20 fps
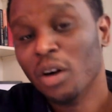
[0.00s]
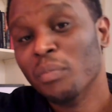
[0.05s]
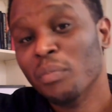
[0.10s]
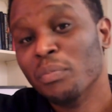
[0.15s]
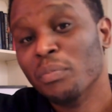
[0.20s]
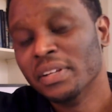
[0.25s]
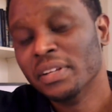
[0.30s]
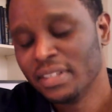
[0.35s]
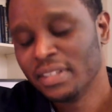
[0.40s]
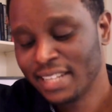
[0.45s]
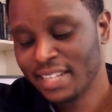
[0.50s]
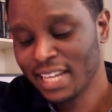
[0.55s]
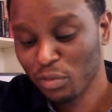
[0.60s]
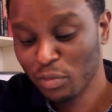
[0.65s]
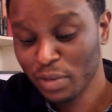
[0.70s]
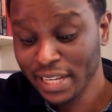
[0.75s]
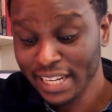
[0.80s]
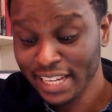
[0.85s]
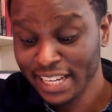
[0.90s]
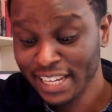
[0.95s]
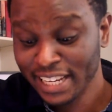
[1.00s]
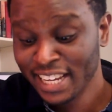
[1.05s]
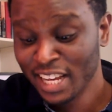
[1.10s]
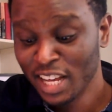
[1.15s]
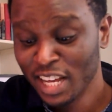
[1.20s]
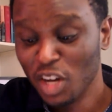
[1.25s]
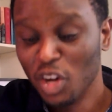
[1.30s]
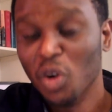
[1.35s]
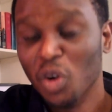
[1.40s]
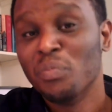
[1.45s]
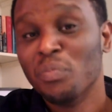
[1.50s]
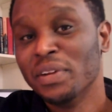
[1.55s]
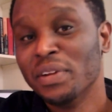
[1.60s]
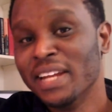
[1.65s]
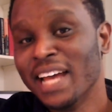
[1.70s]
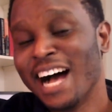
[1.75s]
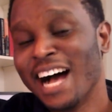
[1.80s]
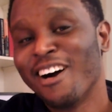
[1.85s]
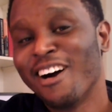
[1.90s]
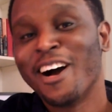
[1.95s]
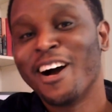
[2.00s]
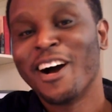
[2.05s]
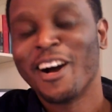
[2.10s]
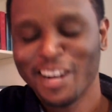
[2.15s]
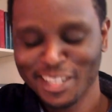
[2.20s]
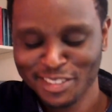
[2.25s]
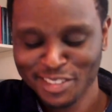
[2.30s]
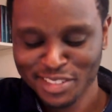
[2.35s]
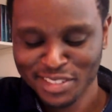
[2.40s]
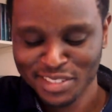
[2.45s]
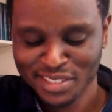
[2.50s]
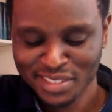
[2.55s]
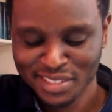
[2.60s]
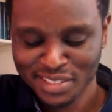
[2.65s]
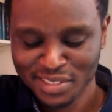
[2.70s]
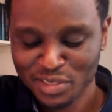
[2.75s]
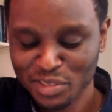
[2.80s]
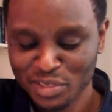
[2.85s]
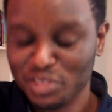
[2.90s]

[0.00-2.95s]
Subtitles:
open our hearts